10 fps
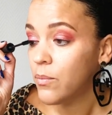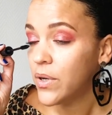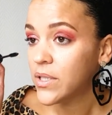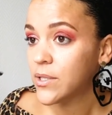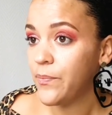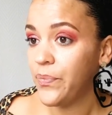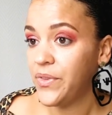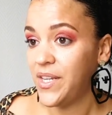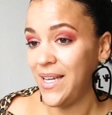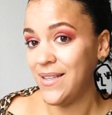but
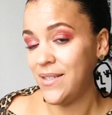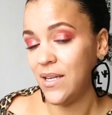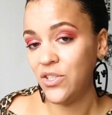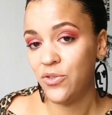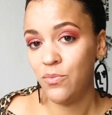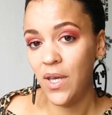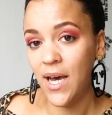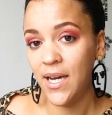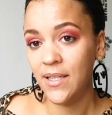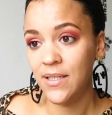the intention
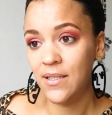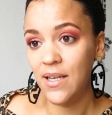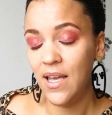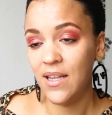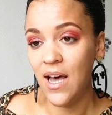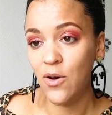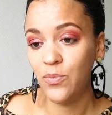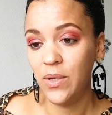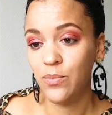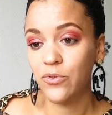behind it and how
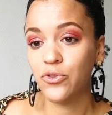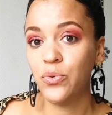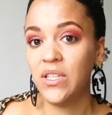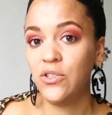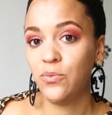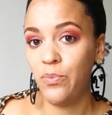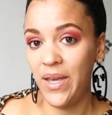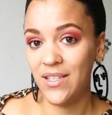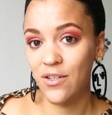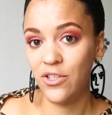people treat you
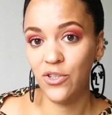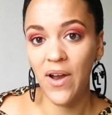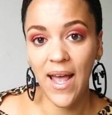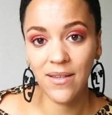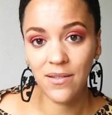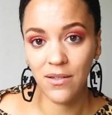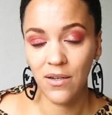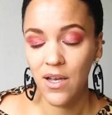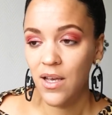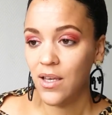based on your answer.
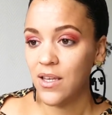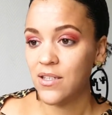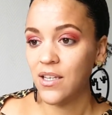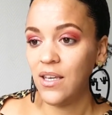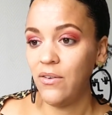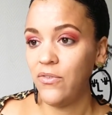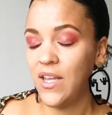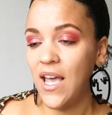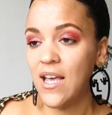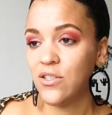Because like if
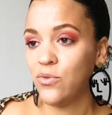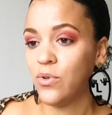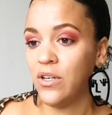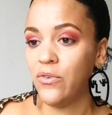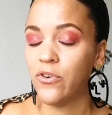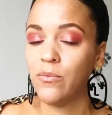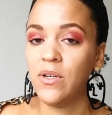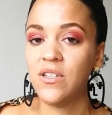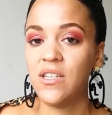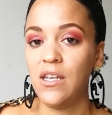they ask you where you're from,
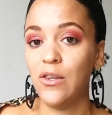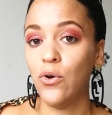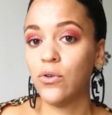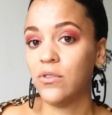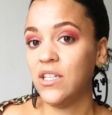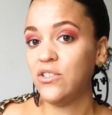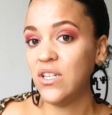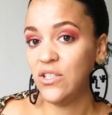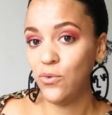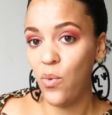you say local, they
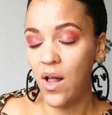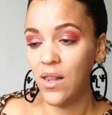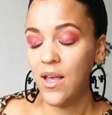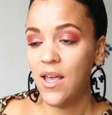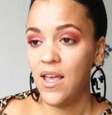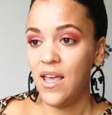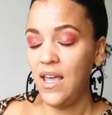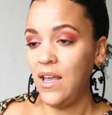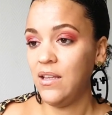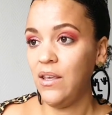treat you well.
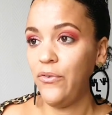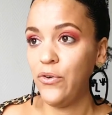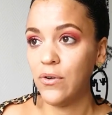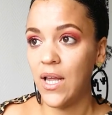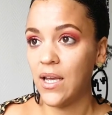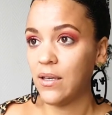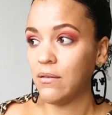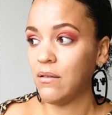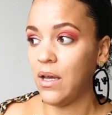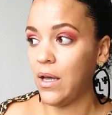And if you're like,
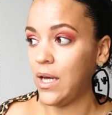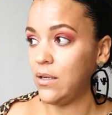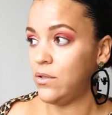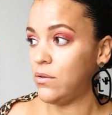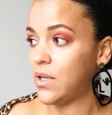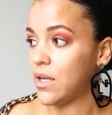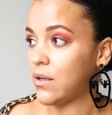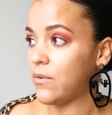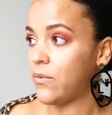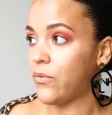I don't know,
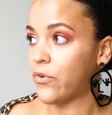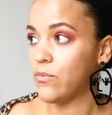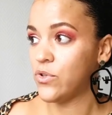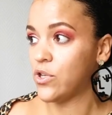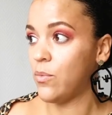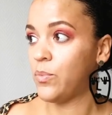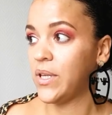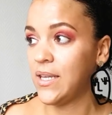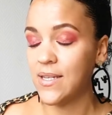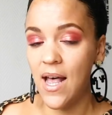like from
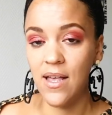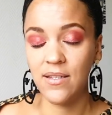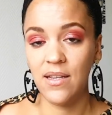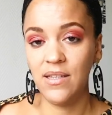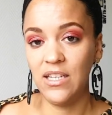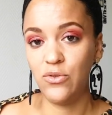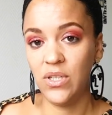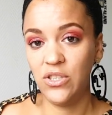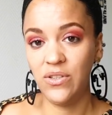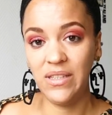someplace else and they
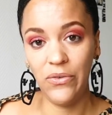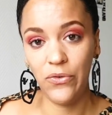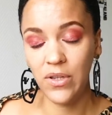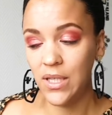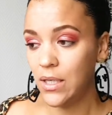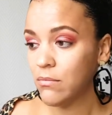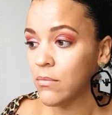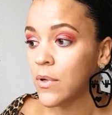treat you differently,